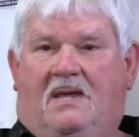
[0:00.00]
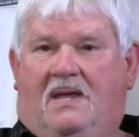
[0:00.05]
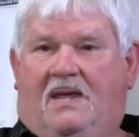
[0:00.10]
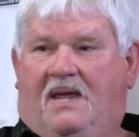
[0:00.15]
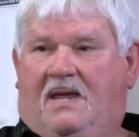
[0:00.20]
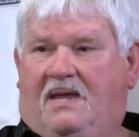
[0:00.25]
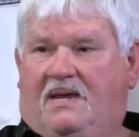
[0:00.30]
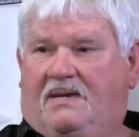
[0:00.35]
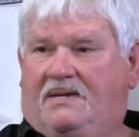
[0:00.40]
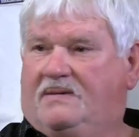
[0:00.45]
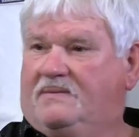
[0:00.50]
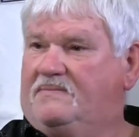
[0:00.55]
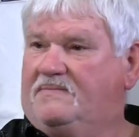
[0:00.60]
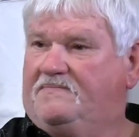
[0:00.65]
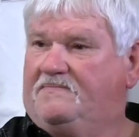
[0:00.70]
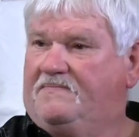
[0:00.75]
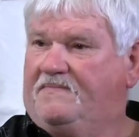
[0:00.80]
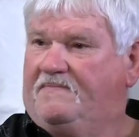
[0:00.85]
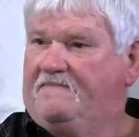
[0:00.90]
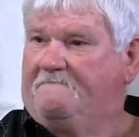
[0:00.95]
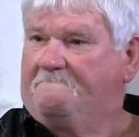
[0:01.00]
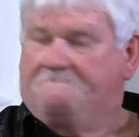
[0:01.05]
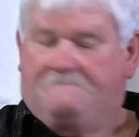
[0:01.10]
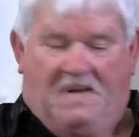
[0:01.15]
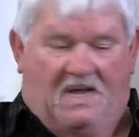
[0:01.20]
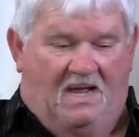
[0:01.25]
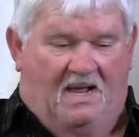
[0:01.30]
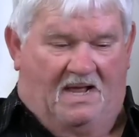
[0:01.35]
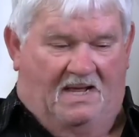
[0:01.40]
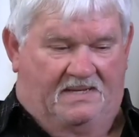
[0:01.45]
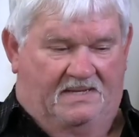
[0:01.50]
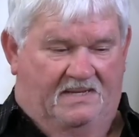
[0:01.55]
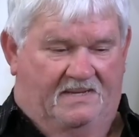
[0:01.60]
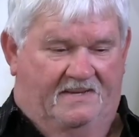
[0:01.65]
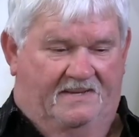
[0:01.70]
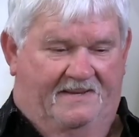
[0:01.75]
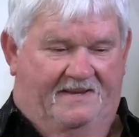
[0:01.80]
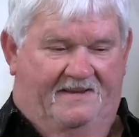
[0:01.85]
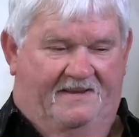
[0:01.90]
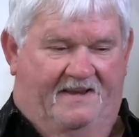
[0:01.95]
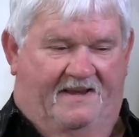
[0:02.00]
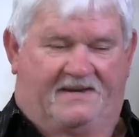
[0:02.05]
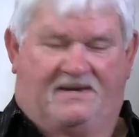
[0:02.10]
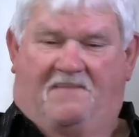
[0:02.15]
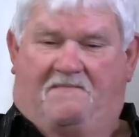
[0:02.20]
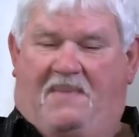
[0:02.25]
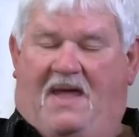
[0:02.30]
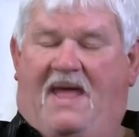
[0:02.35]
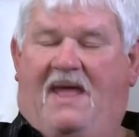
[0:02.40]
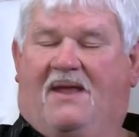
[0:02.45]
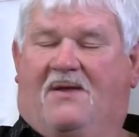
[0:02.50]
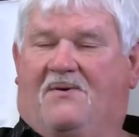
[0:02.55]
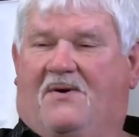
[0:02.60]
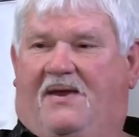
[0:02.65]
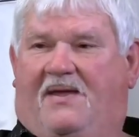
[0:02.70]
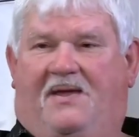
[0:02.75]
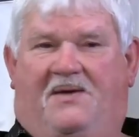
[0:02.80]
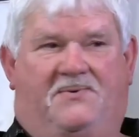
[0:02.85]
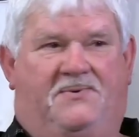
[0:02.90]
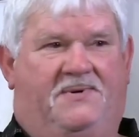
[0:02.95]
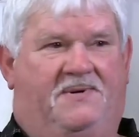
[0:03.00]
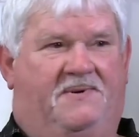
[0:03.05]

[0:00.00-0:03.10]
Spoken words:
And, but, in the background.